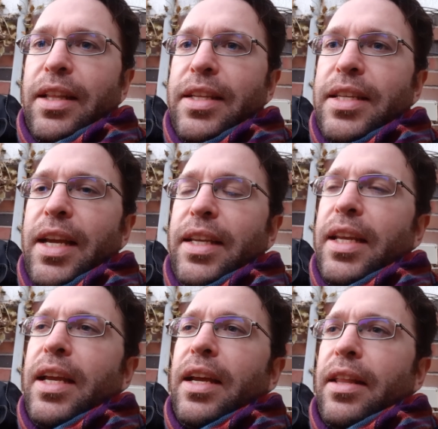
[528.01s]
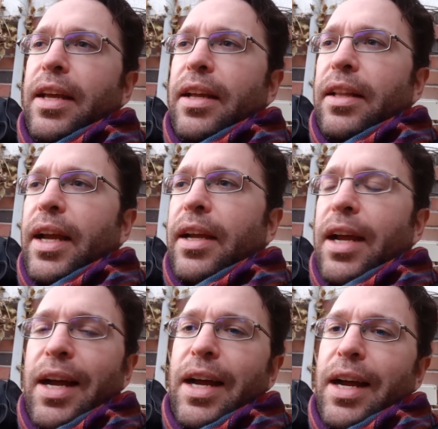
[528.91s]
This idea that like,
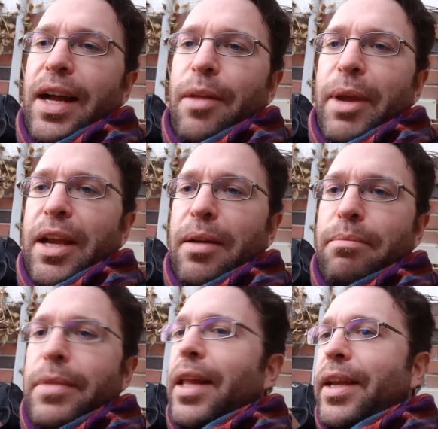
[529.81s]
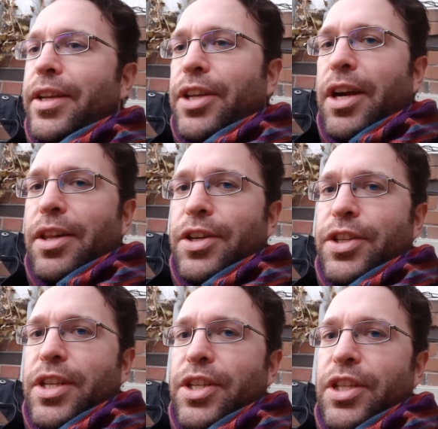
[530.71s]
haha, I'll make $1 million
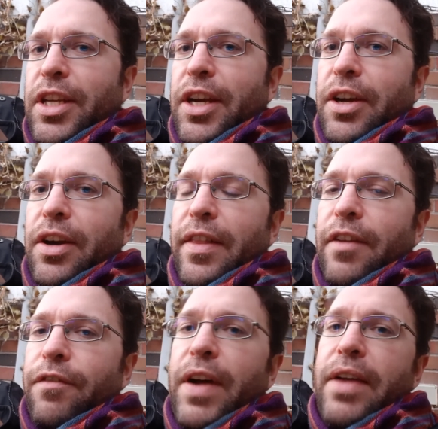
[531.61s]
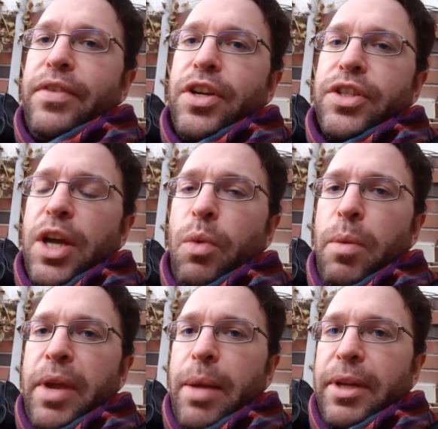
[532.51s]
this year and then 5 years I
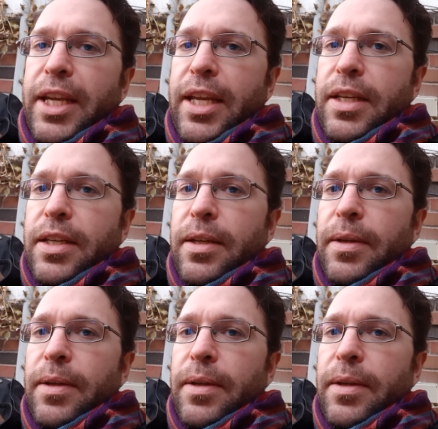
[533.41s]
won't be able to eat.